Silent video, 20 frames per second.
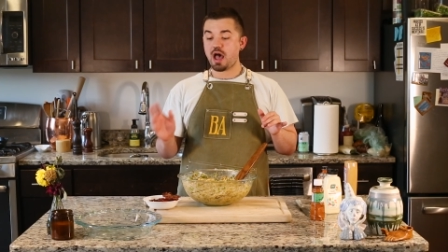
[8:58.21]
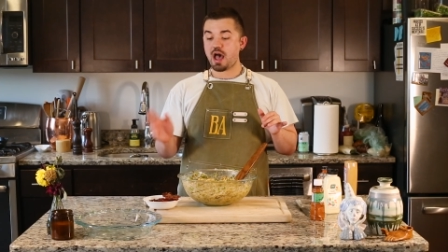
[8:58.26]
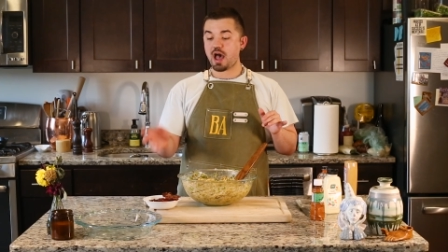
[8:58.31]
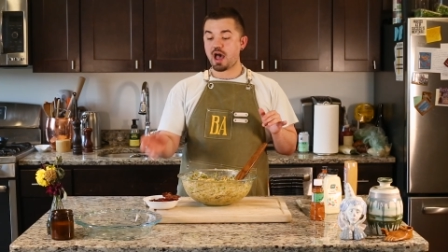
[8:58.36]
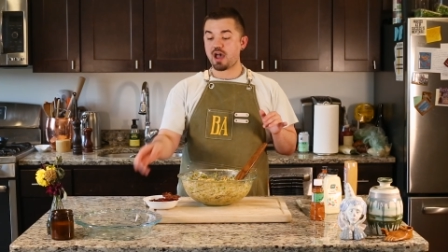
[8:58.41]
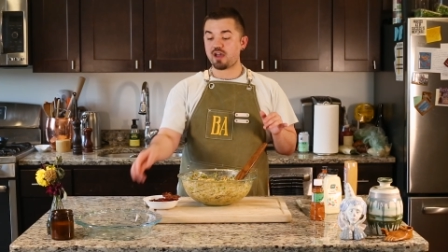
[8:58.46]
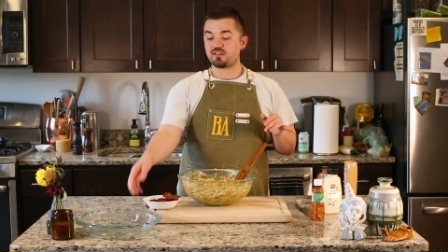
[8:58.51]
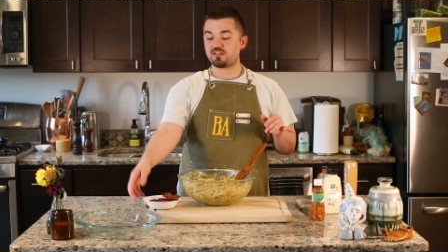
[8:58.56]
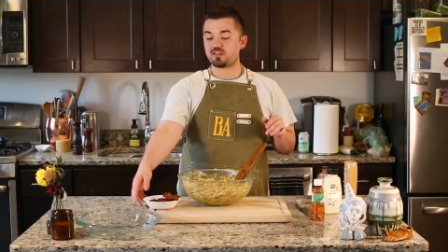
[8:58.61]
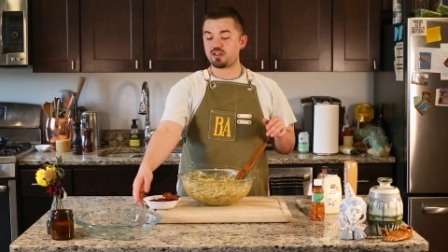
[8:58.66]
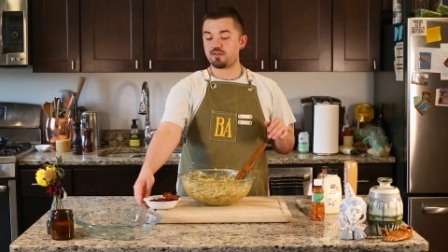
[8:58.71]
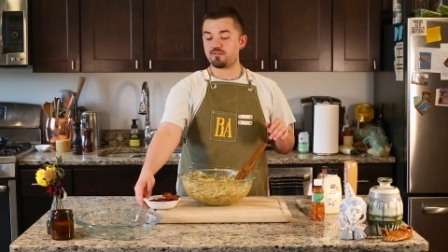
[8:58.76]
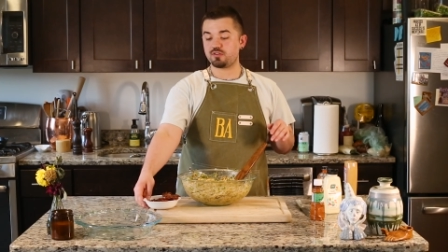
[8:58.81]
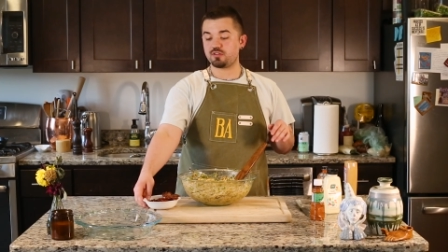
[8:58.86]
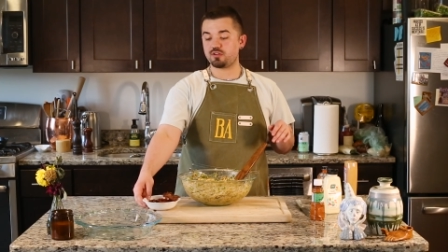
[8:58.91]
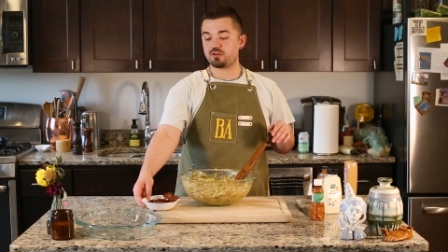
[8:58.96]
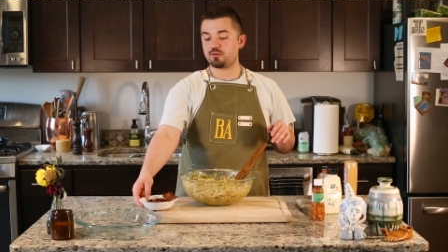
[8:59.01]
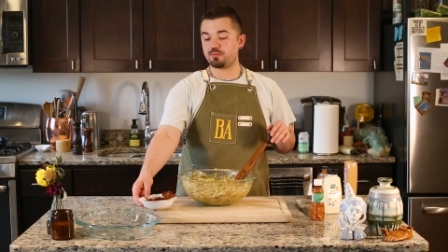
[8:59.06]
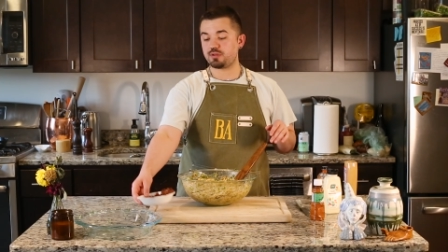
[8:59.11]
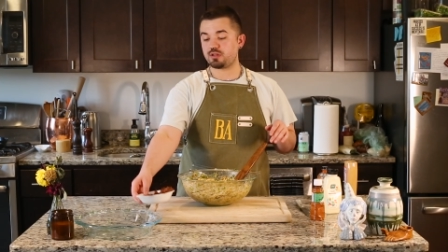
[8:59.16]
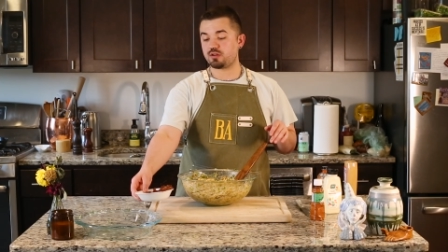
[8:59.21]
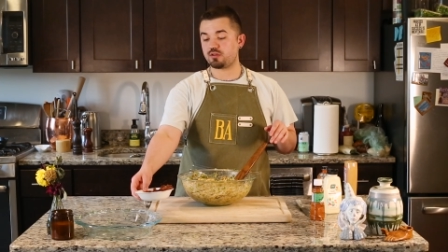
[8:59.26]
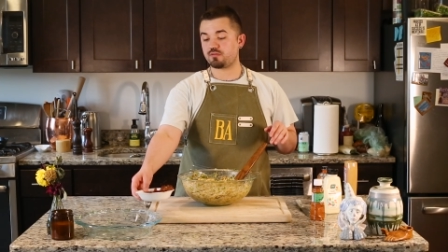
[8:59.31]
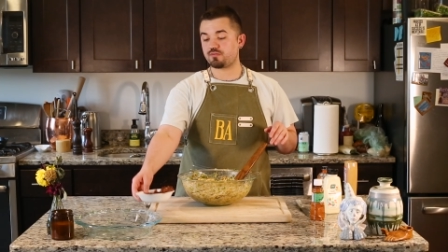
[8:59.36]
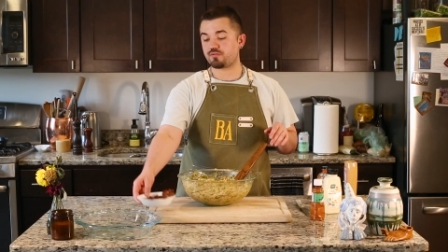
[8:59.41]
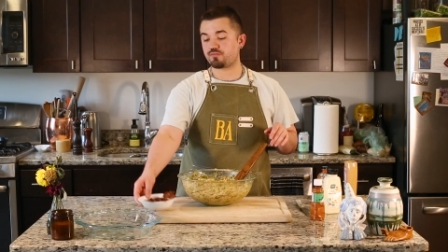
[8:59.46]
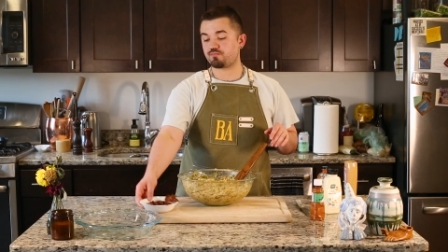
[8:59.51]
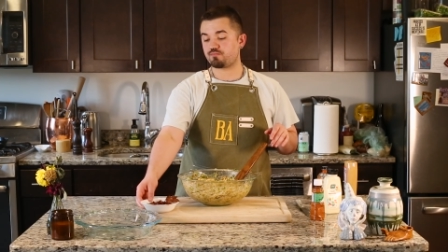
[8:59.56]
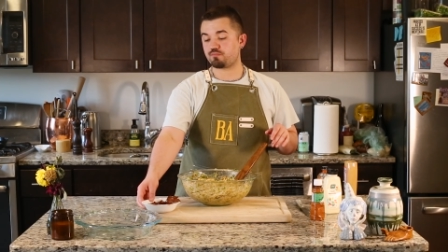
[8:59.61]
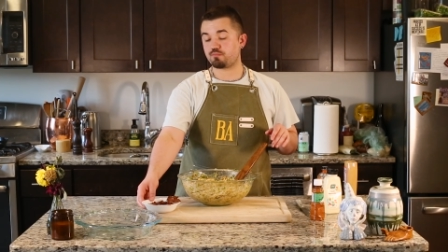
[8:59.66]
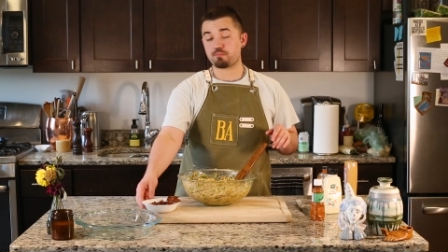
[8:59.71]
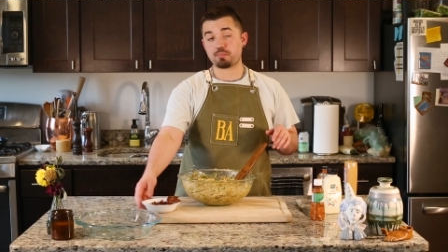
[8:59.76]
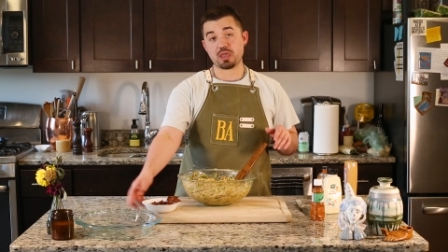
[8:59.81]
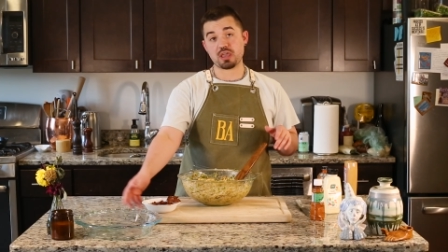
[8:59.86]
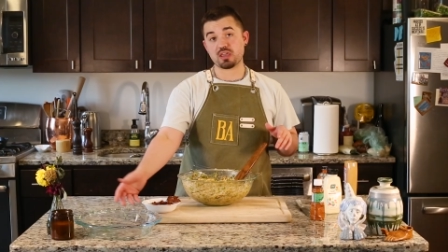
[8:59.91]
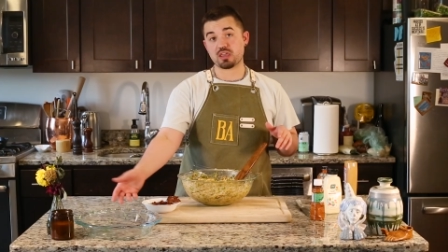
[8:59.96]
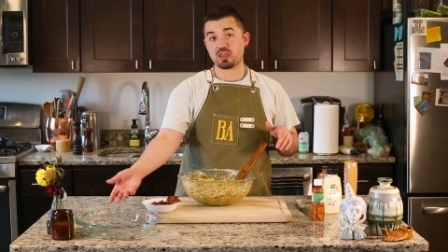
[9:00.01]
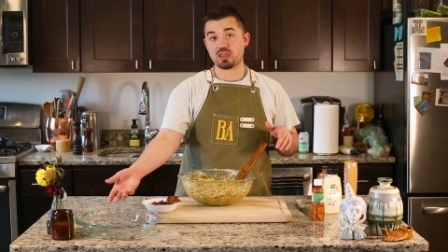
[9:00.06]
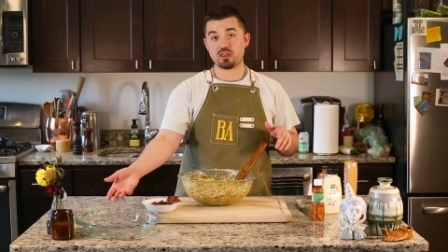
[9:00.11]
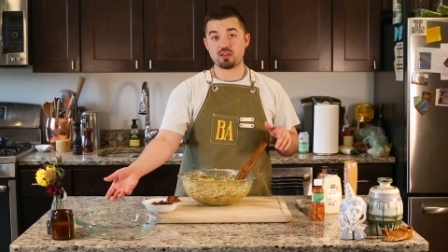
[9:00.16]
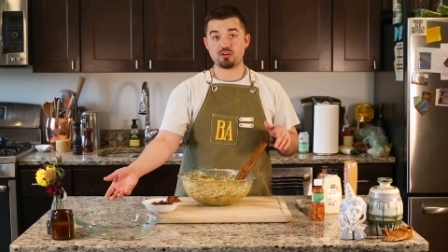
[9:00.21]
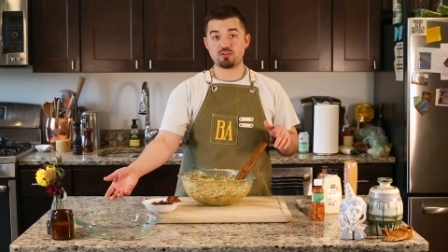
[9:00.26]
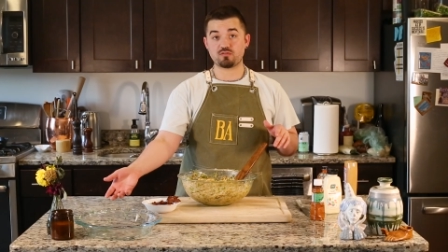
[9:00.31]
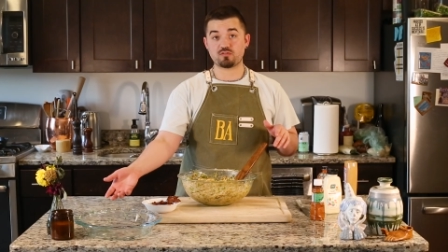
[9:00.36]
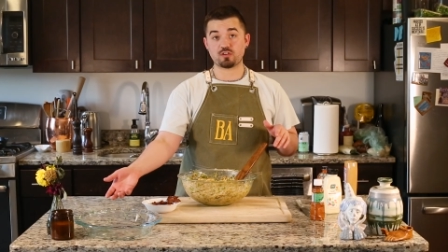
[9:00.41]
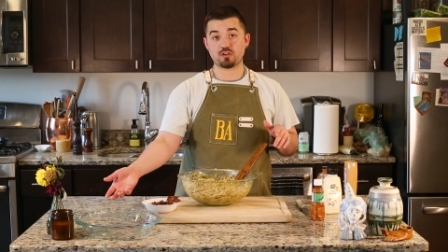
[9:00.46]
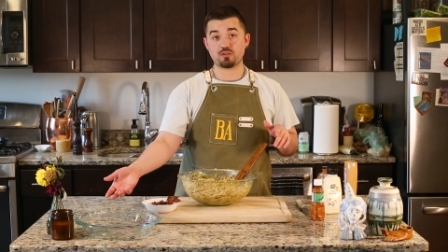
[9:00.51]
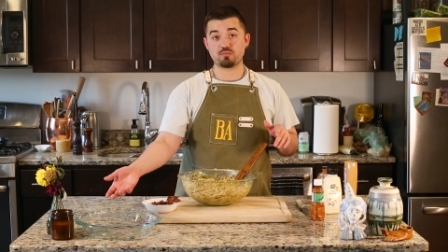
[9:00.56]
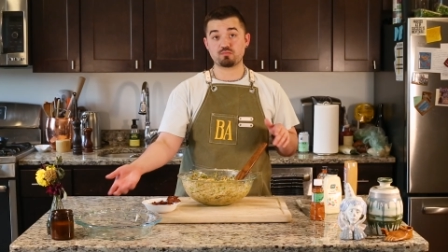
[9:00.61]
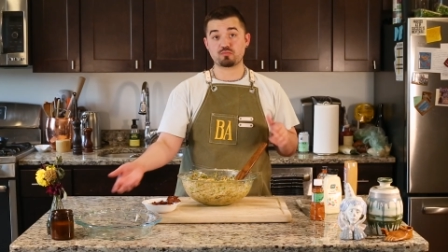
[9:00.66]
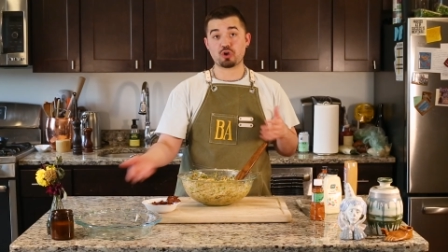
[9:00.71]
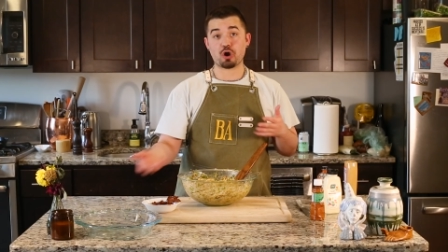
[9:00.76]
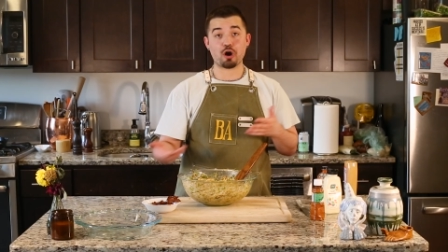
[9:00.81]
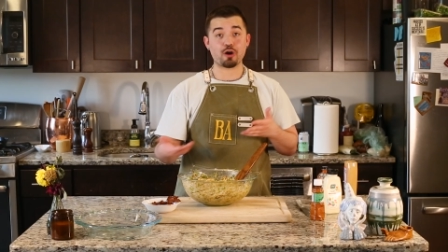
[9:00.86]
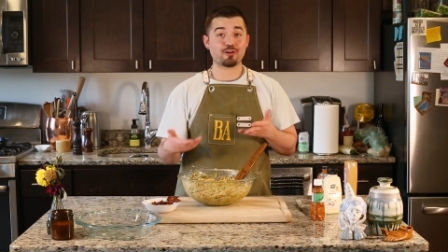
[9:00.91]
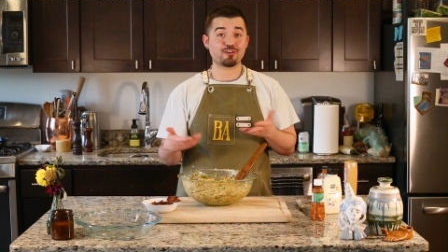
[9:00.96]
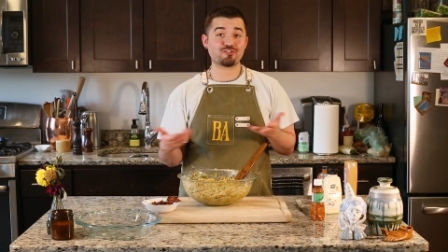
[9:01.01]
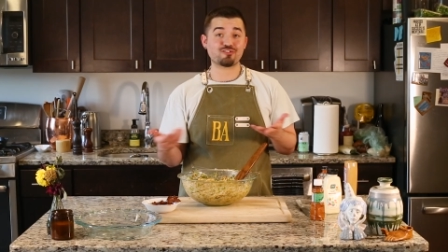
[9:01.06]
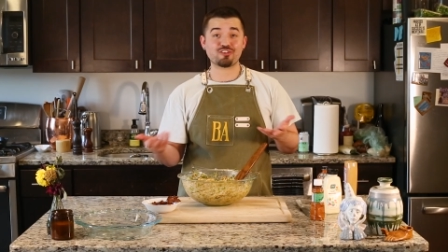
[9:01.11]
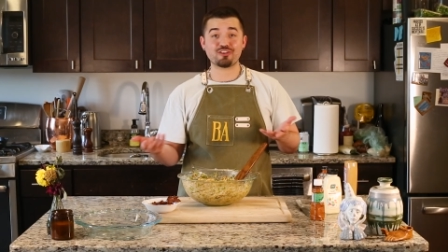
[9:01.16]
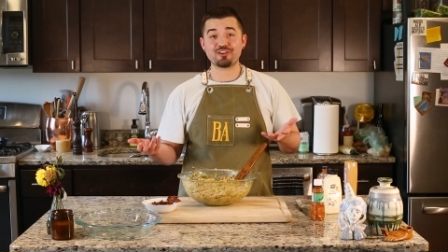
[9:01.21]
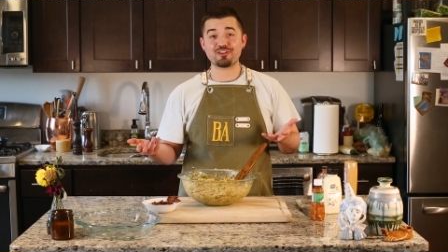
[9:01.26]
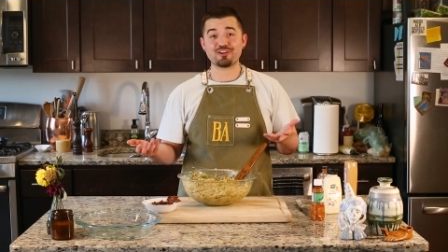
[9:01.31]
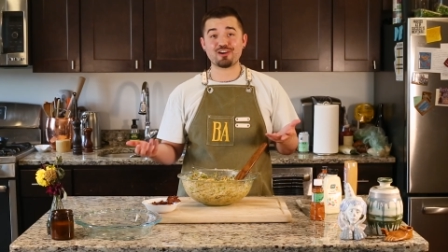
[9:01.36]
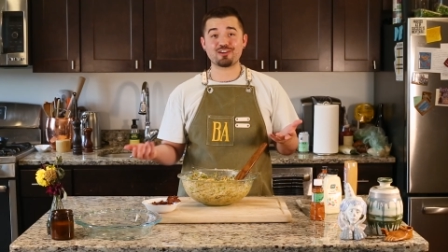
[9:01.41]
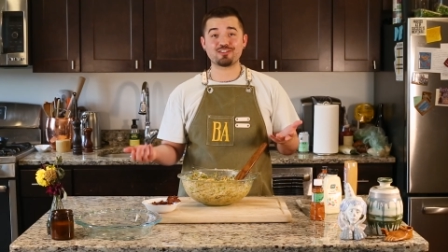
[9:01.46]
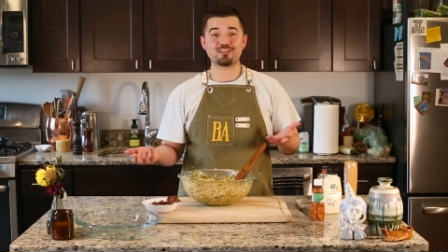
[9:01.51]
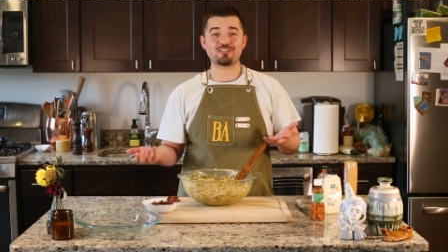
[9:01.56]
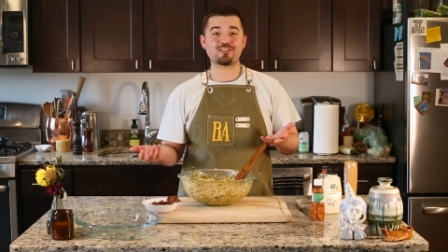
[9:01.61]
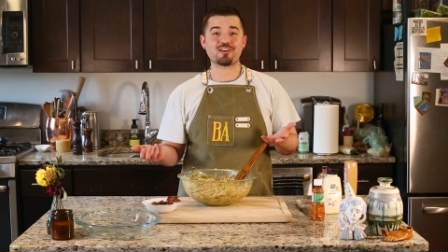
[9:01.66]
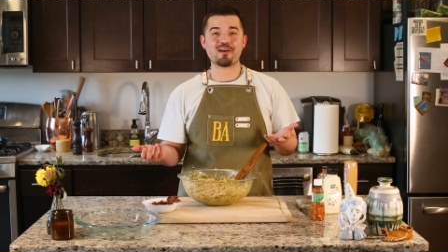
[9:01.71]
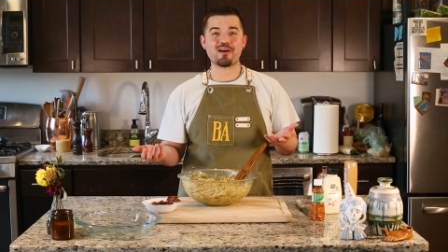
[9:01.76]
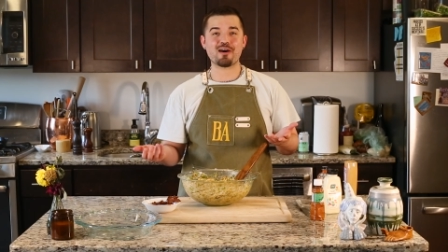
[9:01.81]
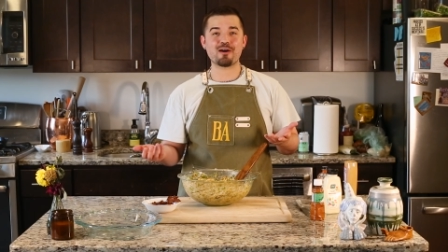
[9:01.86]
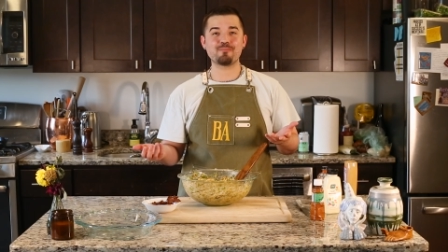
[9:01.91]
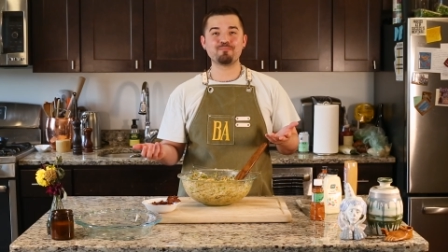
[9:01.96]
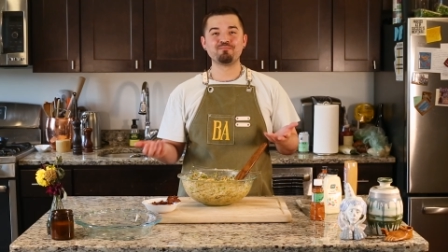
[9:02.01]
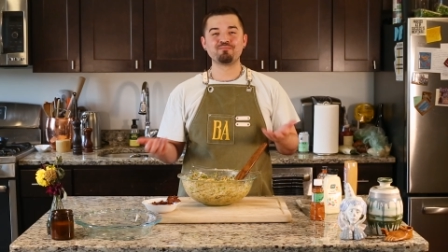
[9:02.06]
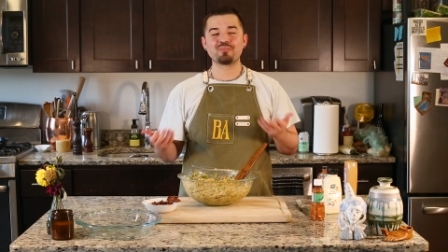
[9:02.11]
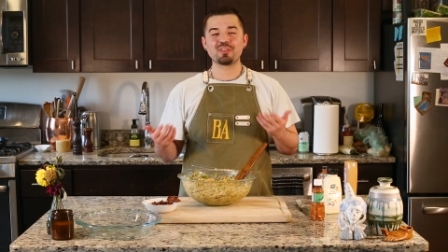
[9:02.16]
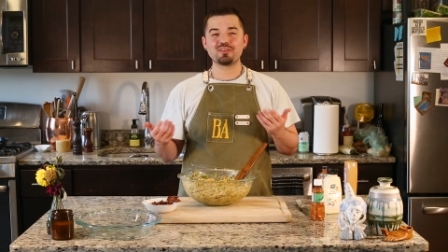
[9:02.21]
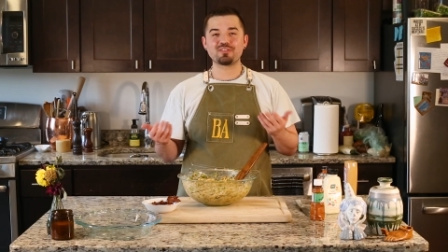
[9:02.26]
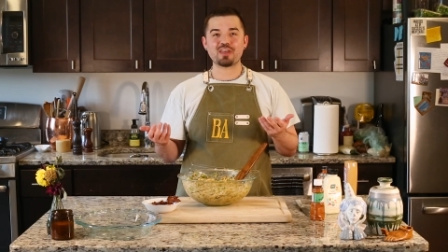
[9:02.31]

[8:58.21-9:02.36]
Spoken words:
I save a little bit of bacon to garnish it on the top.